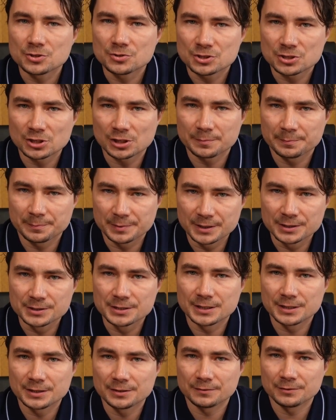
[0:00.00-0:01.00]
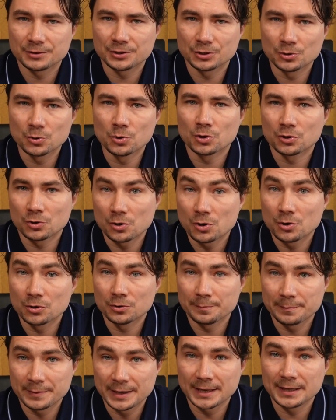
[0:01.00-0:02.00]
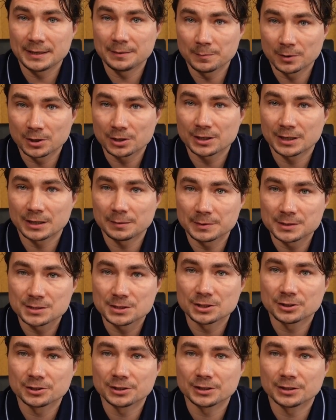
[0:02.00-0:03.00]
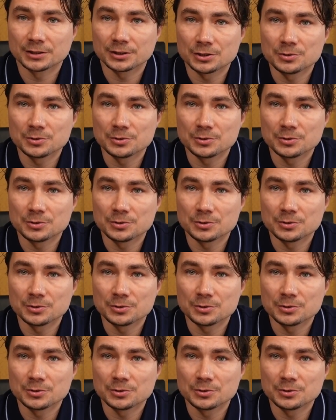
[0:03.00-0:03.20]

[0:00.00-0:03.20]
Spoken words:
you start building your own main marketing material,